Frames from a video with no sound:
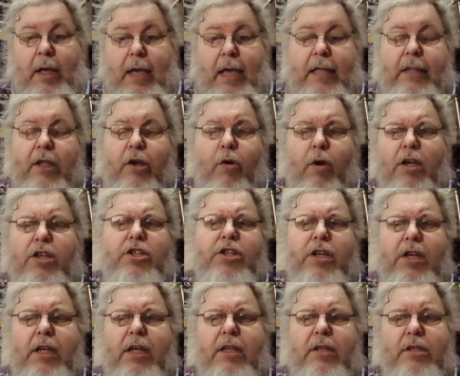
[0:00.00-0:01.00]
and the
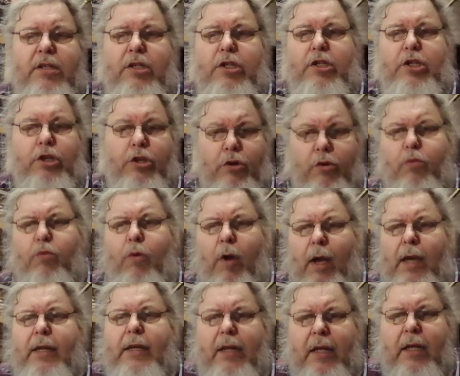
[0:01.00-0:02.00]
question is, do you
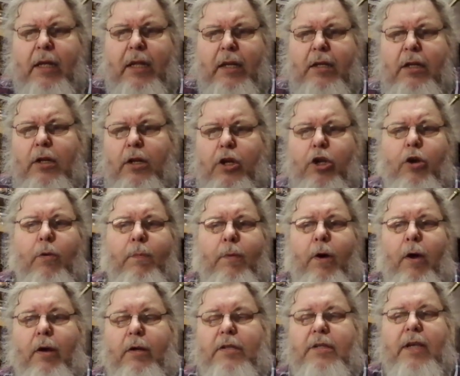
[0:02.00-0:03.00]
write in your
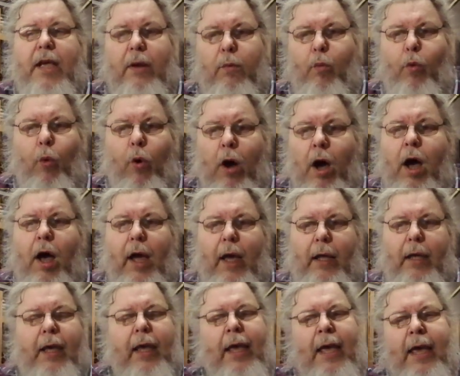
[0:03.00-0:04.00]
books and
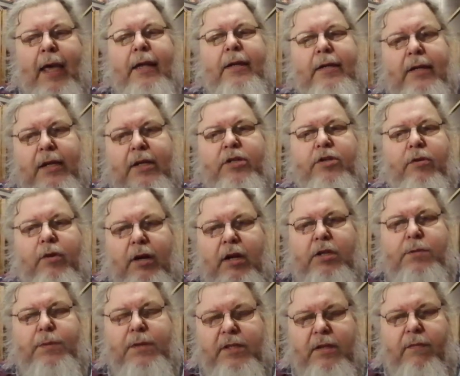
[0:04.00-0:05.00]
why? And is there any
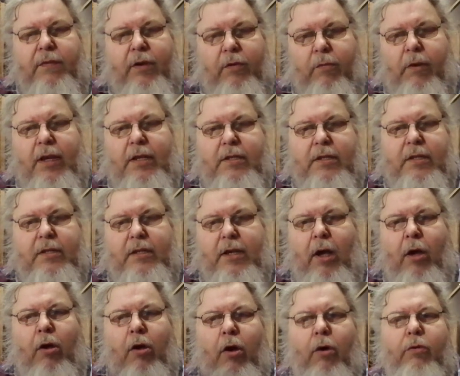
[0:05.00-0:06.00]
specific reasons?
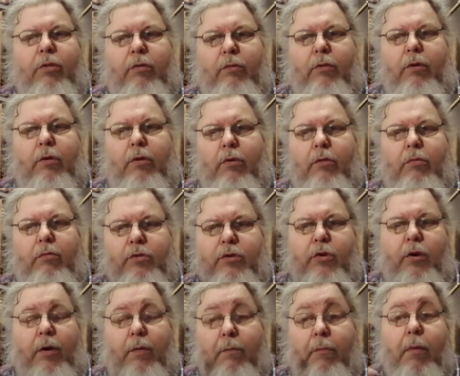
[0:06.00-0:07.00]
I'll go through
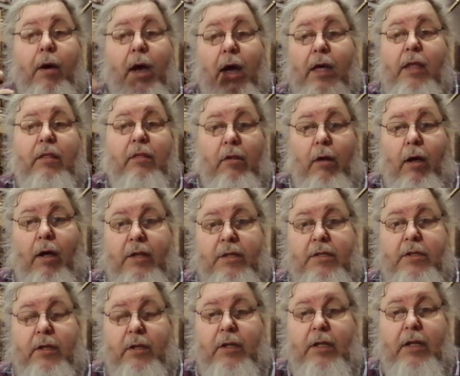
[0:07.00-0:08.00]
sort of my
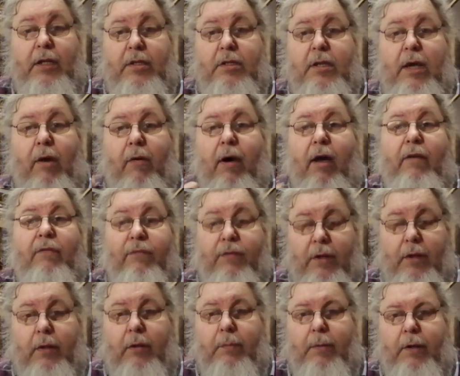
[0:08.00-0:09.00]
thoughts on these, how I
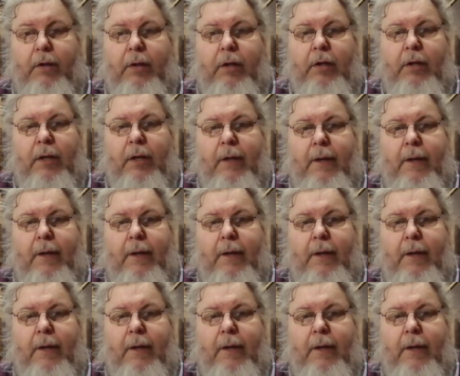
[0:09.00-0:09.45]
feel about it.